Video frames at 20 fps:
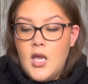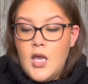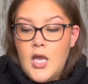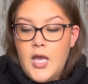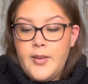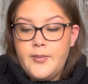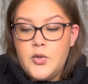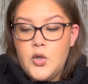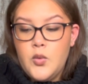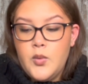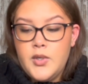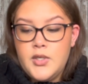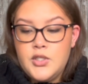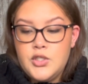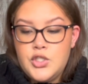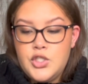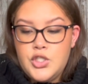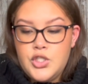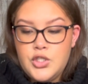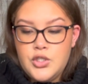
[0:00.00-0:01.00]
I'm going
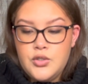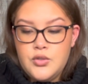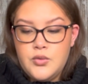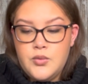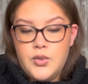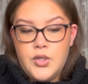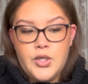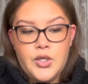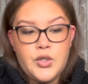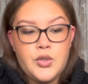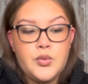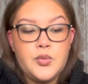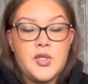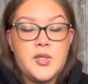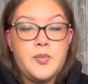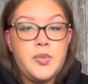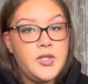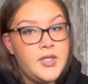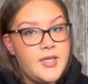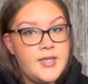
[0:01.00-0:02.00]
to
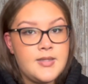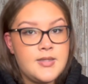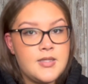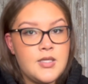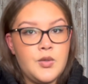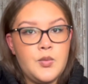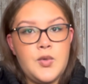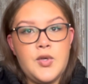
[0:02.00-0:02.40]
replace it